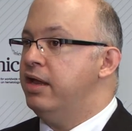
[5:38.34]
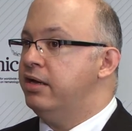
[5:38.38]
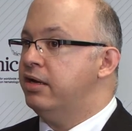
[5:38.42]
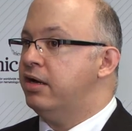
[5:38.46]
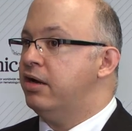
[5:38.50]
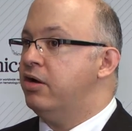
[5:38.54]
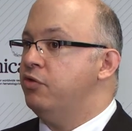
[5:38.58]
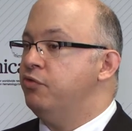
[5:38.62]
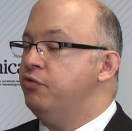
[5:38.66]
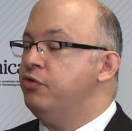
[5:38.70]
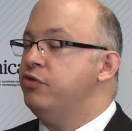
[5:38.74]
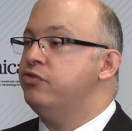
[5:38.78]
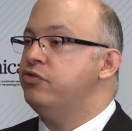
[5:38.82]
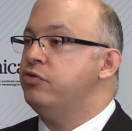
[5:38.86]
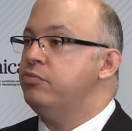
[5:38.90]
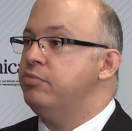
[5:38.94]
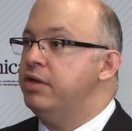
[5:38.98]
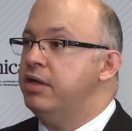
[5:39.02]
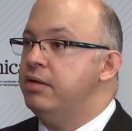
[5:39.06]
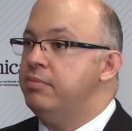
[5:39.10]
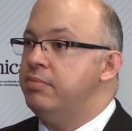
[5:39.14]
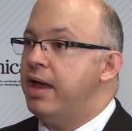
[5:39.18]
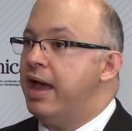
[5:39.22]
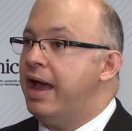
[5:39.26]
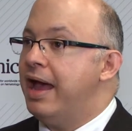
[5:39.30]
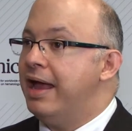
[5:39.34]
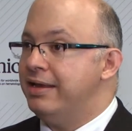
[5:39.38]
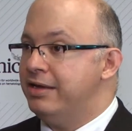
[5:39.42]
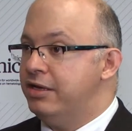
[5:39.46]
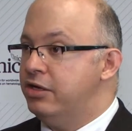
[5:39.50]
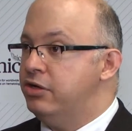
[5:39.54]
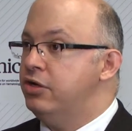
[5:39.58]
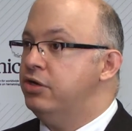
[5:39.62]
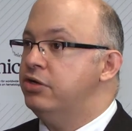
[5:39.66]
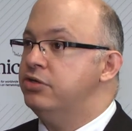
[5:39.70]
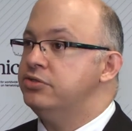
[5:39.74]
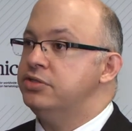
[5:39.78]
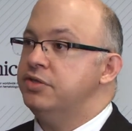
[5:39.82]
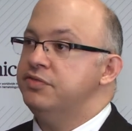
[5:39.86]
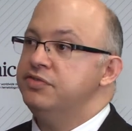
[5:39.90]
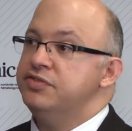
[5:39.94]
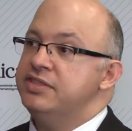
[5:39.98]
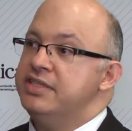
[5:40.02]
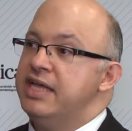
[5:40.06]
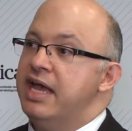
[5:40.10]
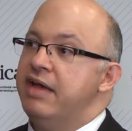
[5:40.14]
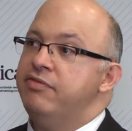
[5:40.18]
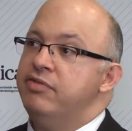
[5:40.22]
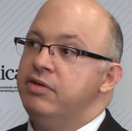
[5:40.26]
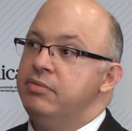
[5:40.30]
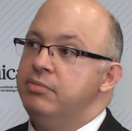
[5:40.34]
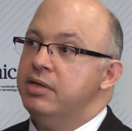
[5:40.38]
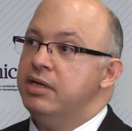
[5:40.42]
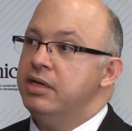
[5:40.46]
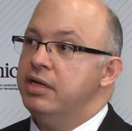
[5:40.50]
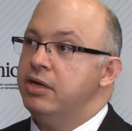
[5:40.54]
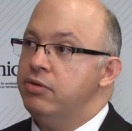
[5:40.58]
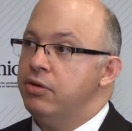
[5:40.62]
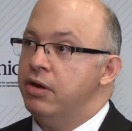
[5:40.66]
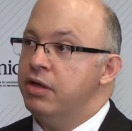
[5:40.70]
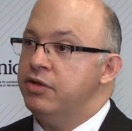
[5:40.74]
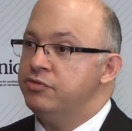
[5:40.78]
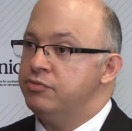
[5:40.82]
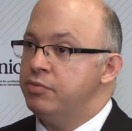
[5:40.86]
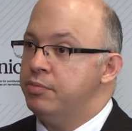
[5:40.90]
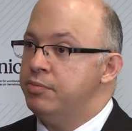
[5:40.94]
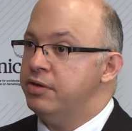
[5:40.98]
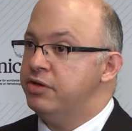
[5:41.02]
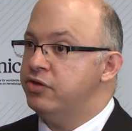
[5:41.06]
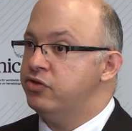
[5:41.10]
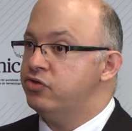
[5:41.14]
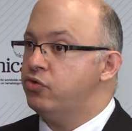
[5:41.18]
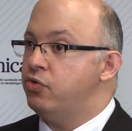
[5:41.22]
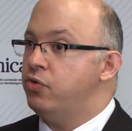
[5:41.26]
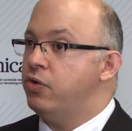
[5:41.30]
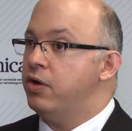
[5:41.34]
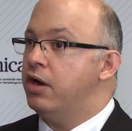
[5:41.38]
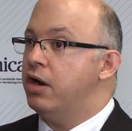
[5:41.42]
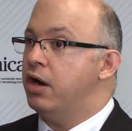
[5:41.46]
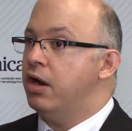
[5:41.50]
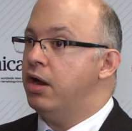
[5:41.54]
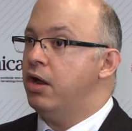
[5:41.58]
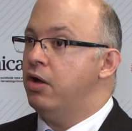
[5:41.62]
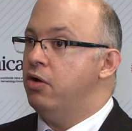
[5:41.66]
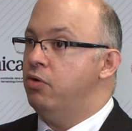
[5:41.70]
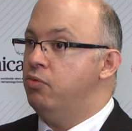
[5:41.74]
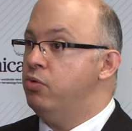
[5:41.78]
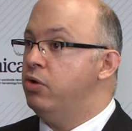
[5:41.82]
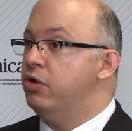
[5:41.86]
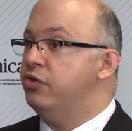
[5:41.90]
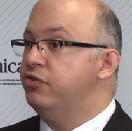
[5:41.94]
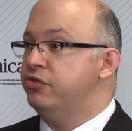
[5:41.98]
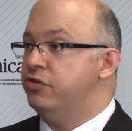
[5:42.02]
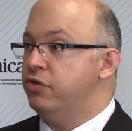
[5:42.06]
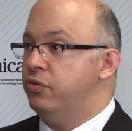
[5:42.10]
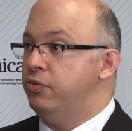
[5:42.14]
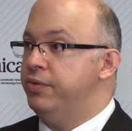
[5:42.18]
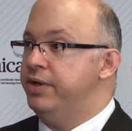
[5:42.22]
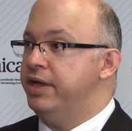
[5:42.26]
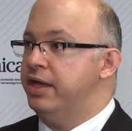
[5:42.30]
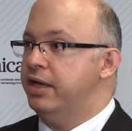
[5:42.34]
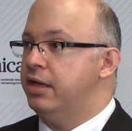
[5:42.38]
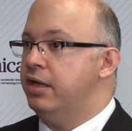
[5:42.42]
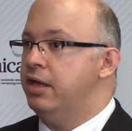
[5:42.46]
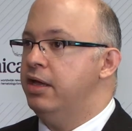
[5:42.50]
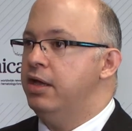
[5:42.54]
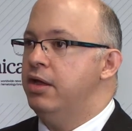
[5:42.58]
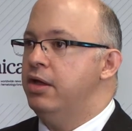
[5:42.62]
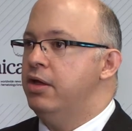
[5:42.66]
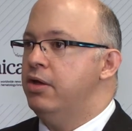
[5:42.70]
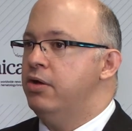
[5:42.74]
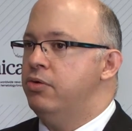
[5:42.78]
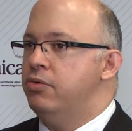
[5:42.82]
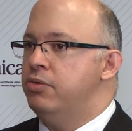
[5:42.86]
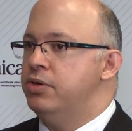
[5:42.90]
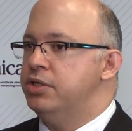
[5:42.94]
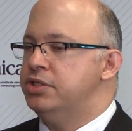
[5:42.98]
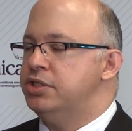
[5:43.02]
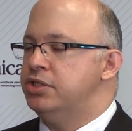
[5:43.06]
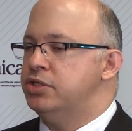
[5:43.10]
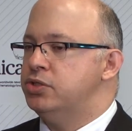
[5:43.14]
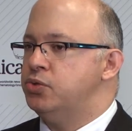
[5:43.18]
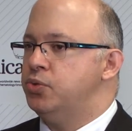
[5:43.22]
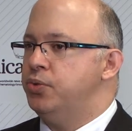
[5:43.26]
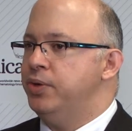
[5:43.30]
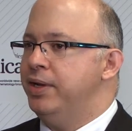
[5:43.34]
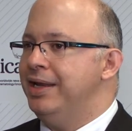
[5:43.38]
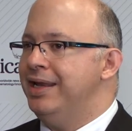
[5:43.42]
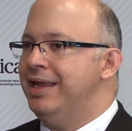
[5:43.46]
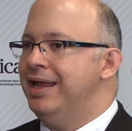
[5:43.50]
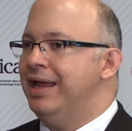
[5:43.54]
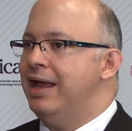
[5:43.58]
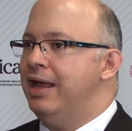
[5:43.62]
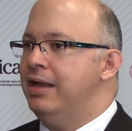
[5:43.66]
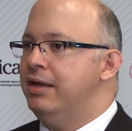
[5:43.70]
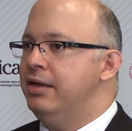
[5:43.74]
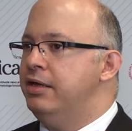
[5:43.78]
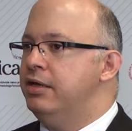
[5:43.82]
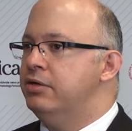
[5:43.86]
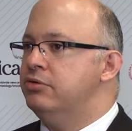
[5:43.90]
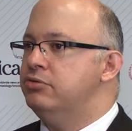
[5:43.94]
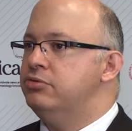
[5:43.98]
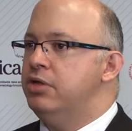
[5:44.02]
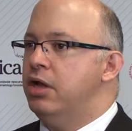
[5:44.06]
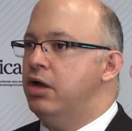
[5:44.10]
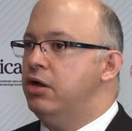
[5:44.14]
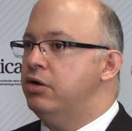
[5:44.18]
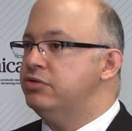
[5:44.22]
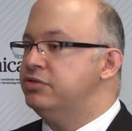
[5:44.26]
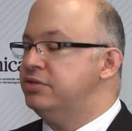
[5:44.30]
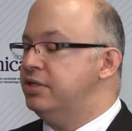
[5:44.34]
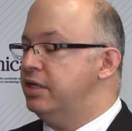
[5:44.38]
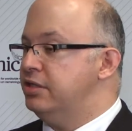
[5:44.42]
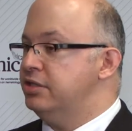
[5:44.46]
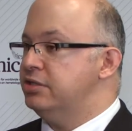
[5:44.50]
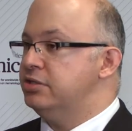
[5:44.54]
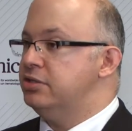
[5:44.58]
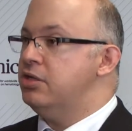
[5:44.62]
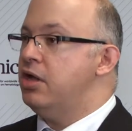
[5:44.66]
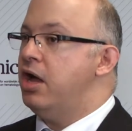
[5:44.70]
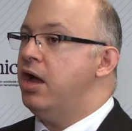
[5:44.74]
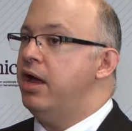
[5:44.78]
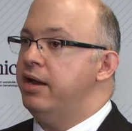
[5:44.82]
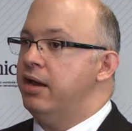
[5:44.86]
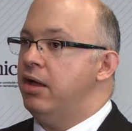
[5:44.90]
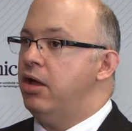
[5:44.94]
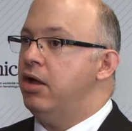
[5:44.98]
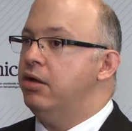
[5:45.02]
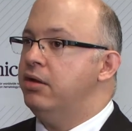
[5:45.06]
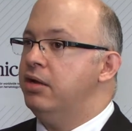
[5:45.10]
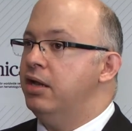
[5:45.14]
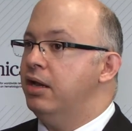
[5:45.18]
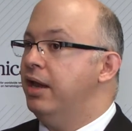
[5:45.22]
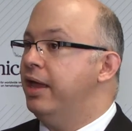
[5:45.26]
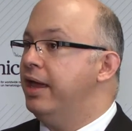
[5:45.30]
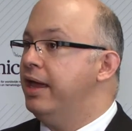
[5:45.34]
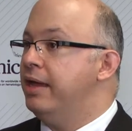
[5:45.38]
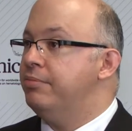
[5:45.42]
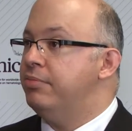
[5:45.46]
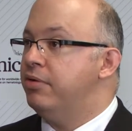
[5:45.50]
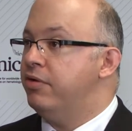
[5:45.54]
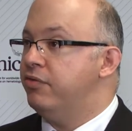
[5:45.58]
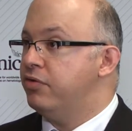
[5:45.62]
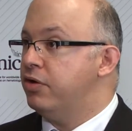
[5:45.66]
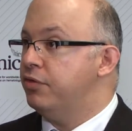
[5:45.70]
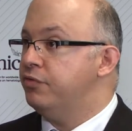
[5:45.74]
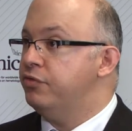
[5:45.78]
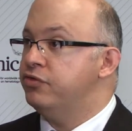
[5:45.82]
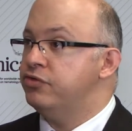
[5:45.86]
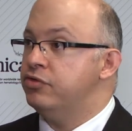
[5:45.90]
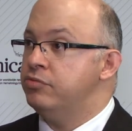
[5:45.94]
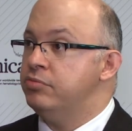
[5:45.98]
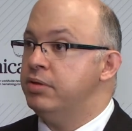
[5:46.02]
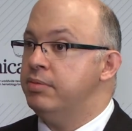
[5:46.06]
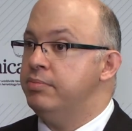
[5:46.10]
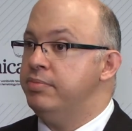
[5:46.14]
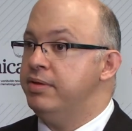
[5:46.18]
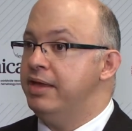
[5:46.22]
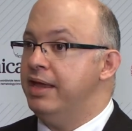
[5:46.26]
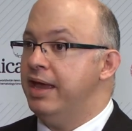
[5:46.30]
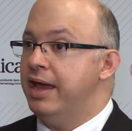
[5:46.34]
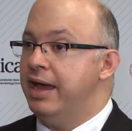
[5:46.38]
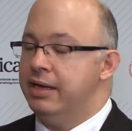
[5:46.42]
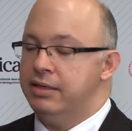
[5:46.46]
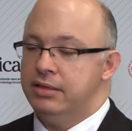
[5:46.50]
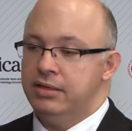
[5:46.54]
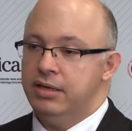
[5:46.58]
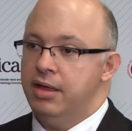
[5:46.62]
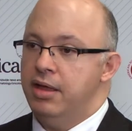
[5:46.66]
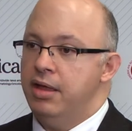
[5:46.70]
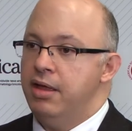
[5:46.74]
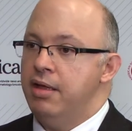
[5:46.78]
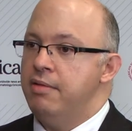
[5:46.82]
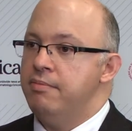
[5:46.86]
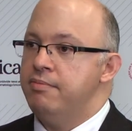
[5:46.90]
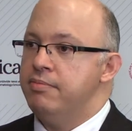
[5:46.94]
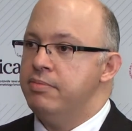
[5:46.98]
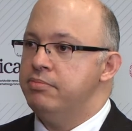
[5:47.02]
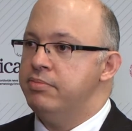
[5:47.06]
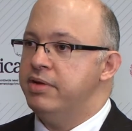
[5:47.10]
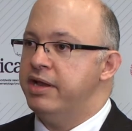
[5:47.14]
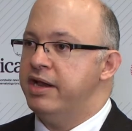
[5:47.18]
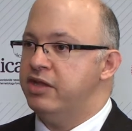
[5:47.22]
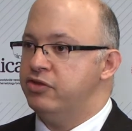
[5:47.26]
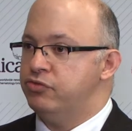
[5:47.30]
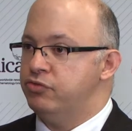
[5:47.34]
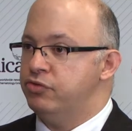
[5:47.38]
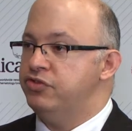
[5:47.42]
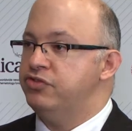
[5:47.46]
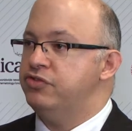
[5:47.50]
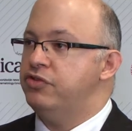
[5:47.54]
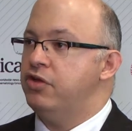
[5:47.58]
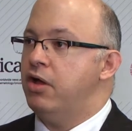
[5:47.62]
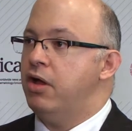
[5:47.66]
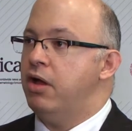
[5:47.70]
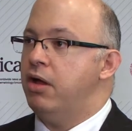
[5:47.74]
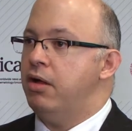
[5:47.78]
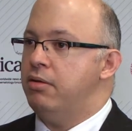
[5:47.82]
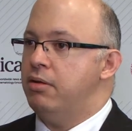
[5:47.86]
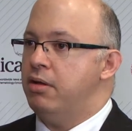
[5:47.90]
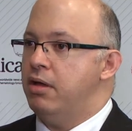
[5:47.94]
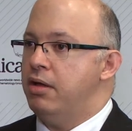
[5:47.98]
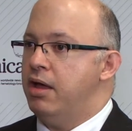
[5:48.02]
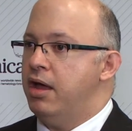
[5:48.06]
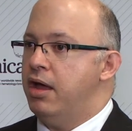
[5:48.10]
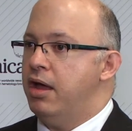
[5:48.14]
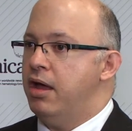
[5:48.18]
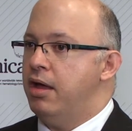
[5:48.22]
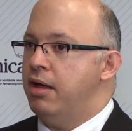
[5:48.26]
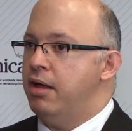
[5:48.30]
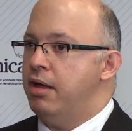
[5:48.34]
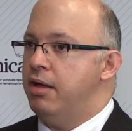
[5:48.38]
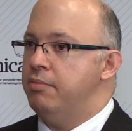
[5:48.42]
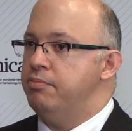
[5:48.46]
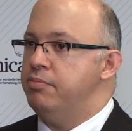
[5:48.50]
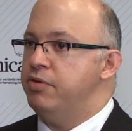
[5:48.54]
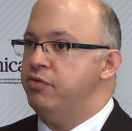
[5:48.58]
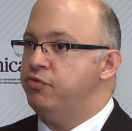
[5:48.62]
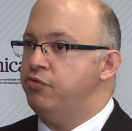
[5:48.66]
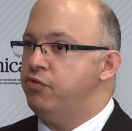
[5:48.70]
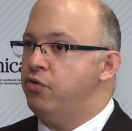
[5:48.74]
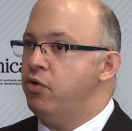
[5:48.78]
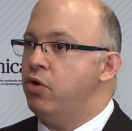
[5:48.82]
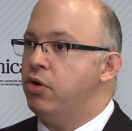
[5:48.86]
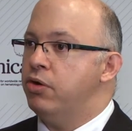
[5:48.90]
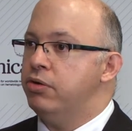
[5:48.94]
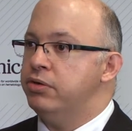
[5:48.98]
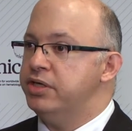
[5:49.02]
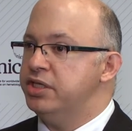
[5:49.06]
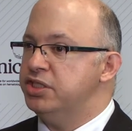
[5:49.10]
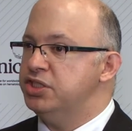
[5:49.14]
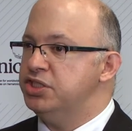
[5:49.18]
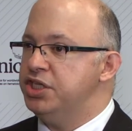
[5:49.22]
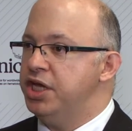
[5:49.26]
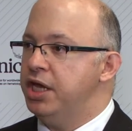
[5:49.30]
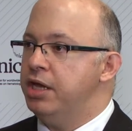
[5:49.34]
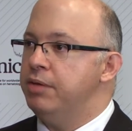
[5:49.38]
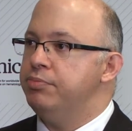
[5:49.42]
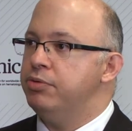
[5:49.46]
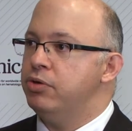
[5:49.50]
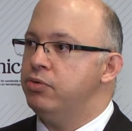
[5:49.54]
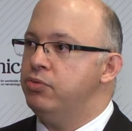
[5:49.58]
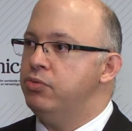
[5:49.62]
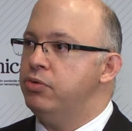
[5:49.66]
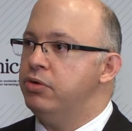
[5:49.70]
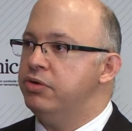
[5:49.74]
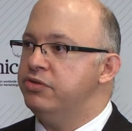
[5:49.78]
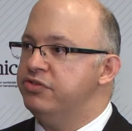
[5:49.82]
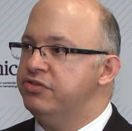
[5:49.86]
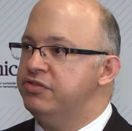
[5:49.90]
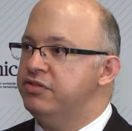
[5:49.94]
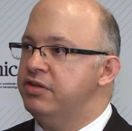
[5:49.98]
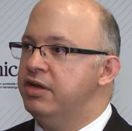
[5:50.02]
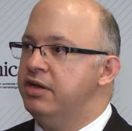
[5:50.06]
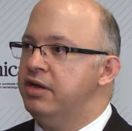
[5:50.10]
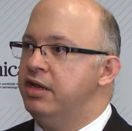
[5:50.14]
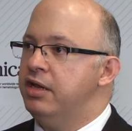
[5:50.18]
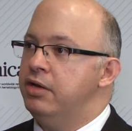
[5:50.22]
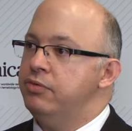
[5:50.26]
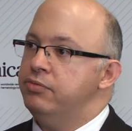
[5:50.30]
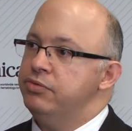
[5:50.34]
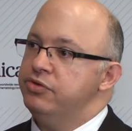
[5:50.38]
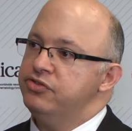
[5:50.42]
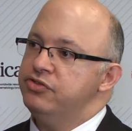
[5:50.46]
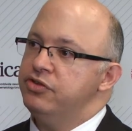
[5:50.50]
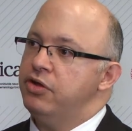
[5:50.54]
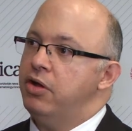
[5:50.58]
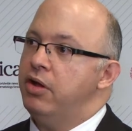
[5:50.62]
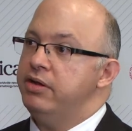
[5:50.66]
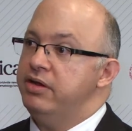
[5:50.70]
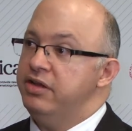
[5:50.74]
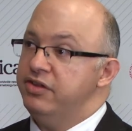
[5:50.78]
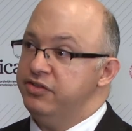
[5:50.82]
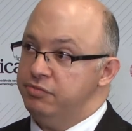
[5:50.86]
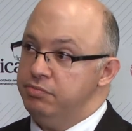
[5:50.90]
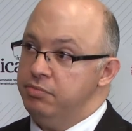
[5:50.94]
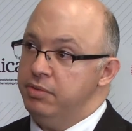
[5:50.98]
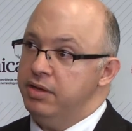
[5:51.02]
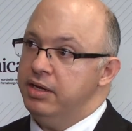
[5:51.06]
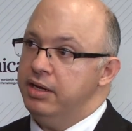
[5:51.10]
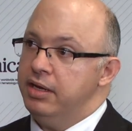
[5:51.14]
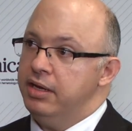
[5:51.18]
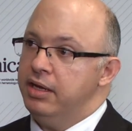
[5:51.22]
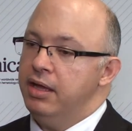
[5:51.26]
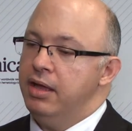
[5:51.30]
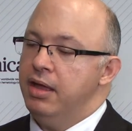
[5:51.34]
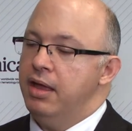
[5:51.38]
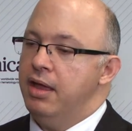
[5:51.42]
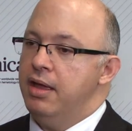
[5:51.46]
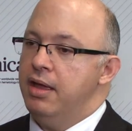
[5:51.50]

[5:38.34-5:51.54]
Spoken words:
Carfilzomib at the dose of 70 milligrams per meter square once a week, which is really a new dose that is not on the label of Carfilzomib yet. But as we saw before on the Champion-1 study, and we saw this meeting